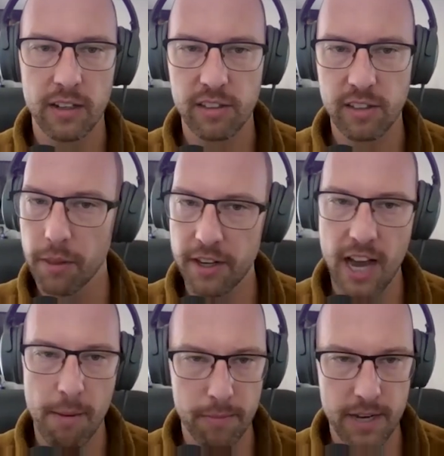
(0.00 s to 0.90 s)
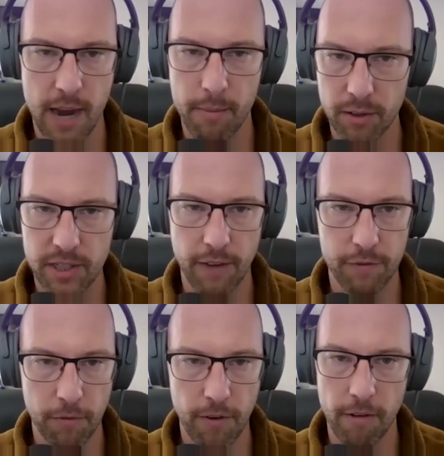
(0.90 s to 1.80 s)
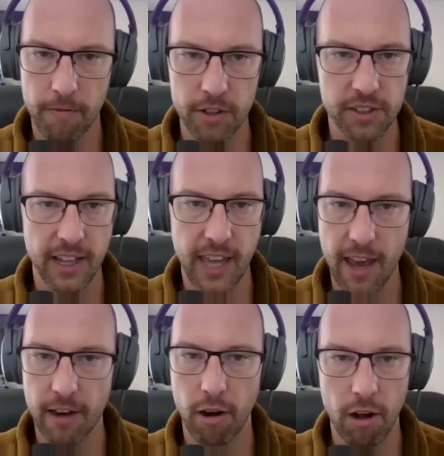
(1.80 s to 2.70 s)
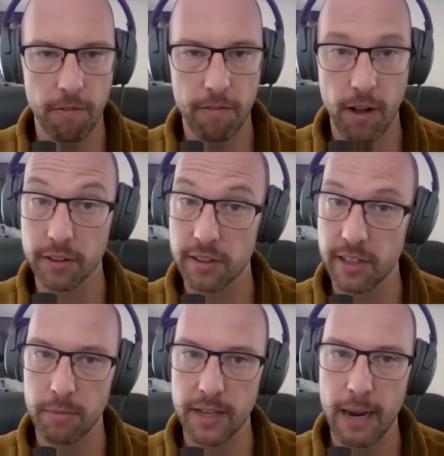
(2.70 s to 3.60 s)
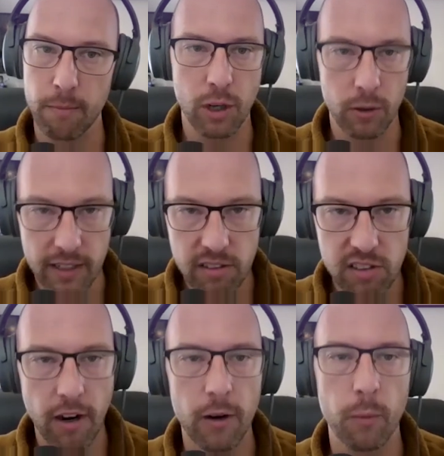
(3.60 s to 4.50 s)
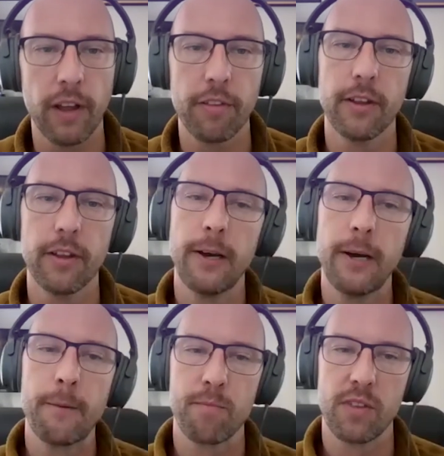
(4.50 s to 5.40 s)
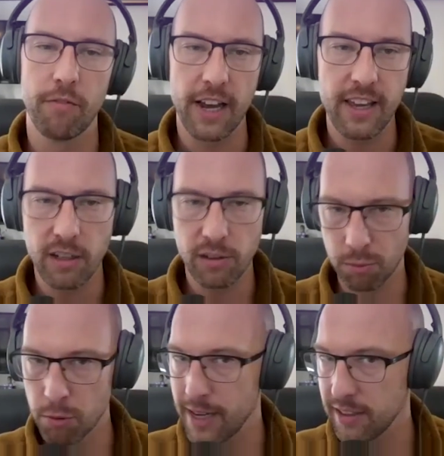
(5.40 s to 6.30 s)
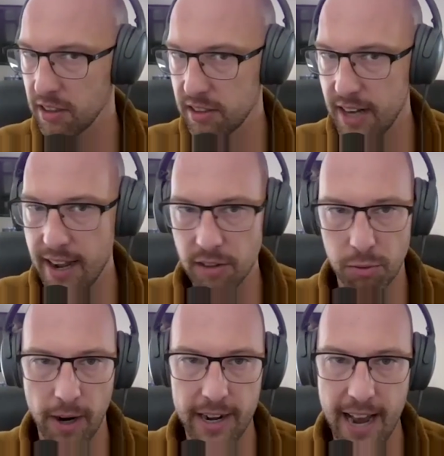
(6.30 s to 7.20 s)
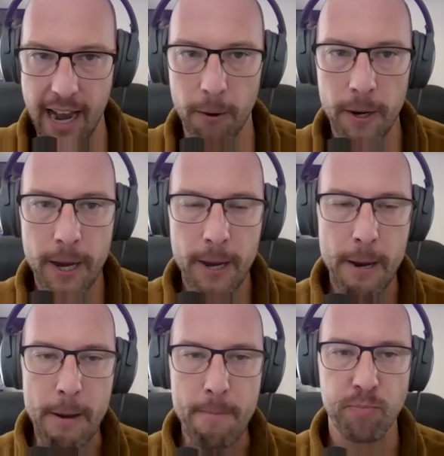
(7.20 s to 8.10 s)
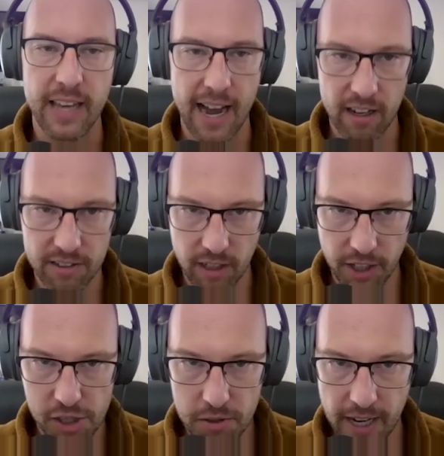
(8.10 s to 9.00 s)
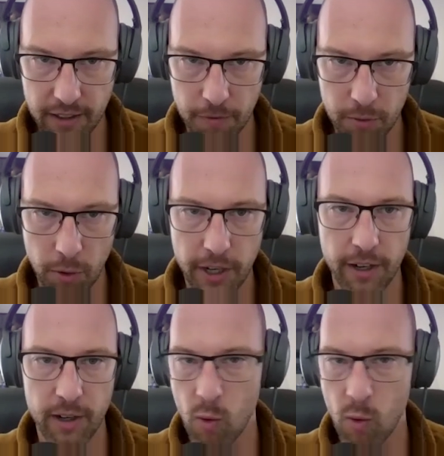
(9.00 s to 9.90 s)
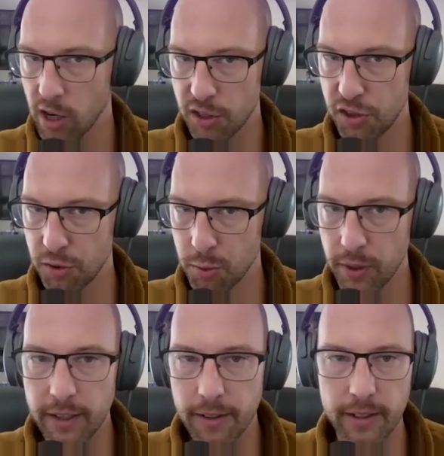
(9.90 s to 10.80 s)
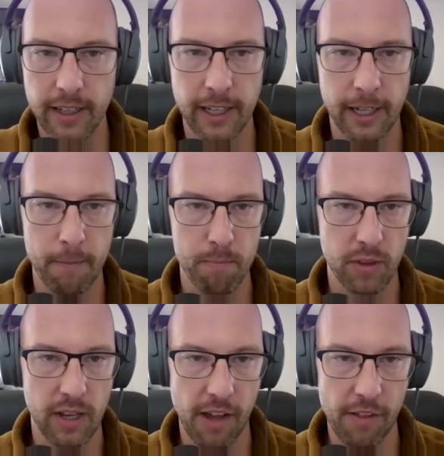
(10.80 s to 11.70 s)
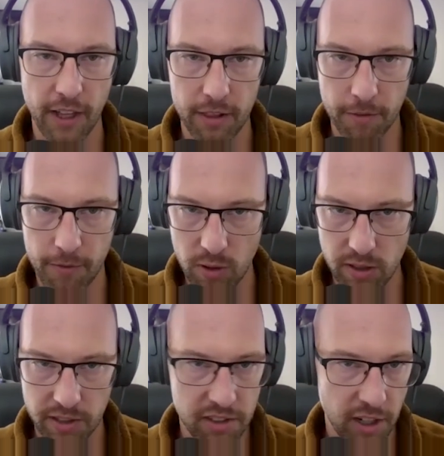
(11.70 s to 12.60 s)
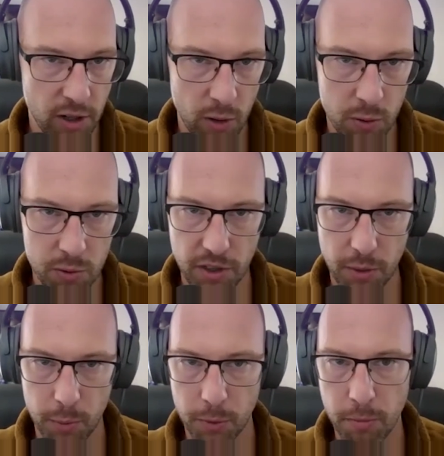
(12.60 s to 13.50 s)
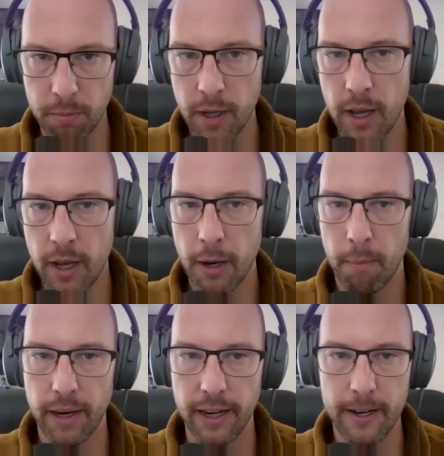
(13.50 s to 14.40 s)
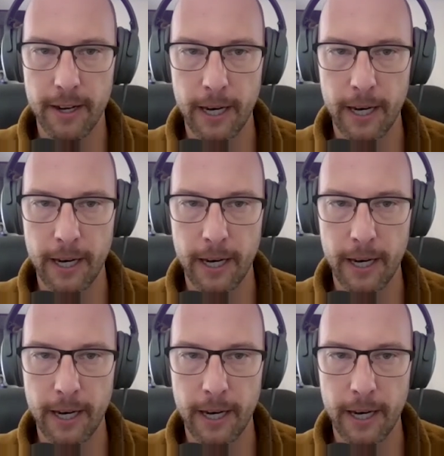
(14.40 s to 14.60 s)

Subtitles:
Some of the dominoes have to fall first. They can't all fall at the same time. So let's start with the Vikings room as it stands right now. Gyles, I'll let you take the floor here and walk us through it. I think the folks listening know who's in the room, but